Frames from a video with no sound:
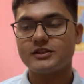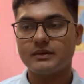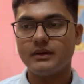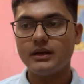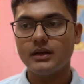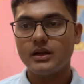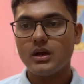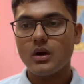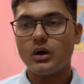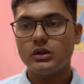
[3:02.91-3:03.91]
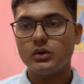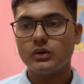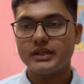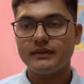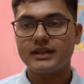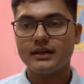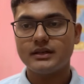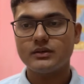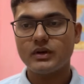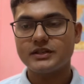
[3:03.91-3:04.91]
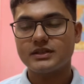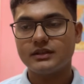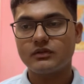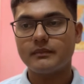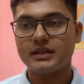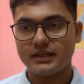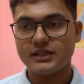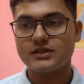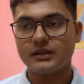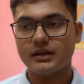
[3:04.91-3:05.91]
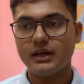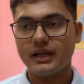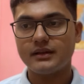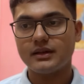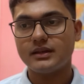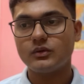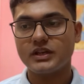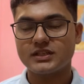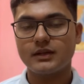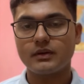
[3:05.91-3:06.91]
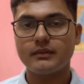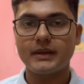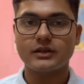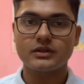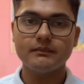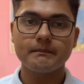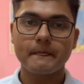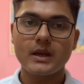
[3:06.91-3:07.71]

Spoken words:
Sharma, although there were certain questions from Satish Chandra and certain questions from Spectrum.